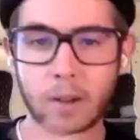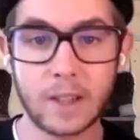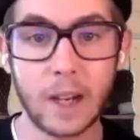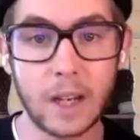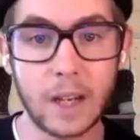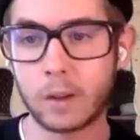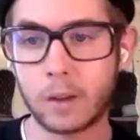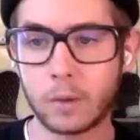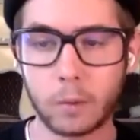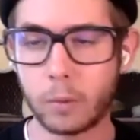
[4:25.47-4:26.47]

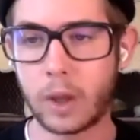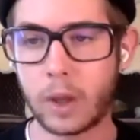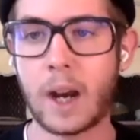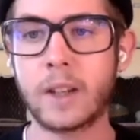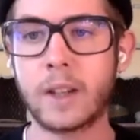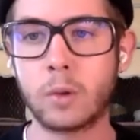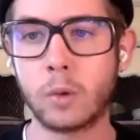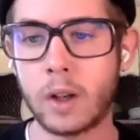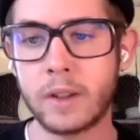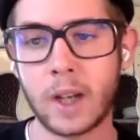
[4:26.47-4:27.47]
studying within a high
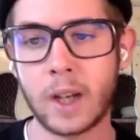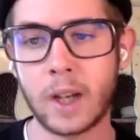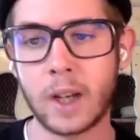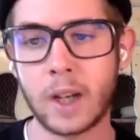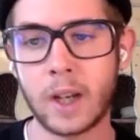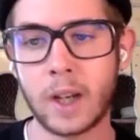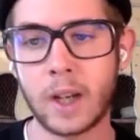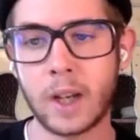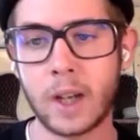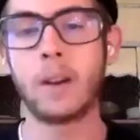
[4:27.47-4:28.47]
school context, people that I
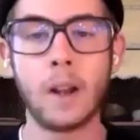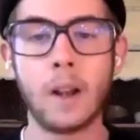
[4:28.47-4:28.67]
later